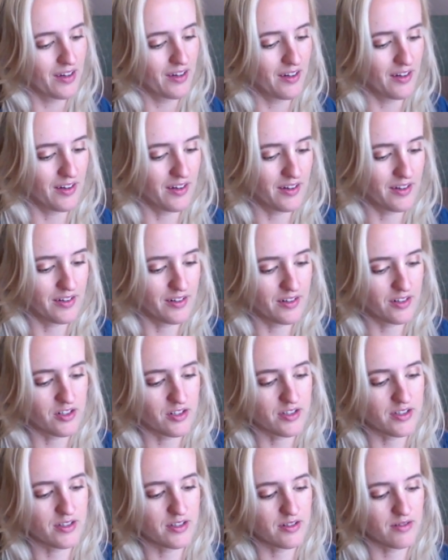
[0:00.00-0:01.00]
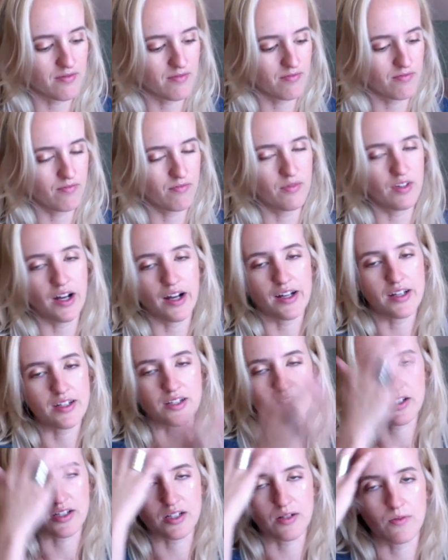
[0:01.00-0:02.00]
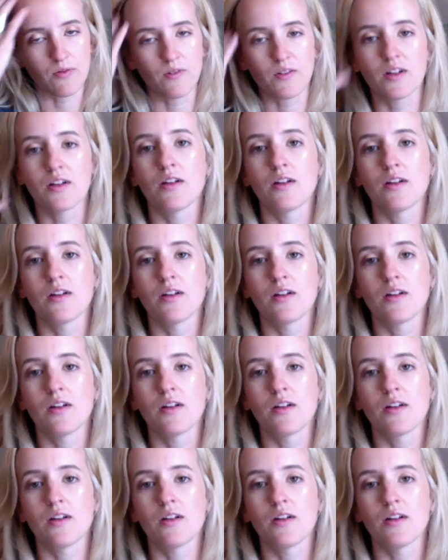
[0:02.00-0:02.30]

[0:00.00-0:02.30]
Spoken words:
and just nice just to,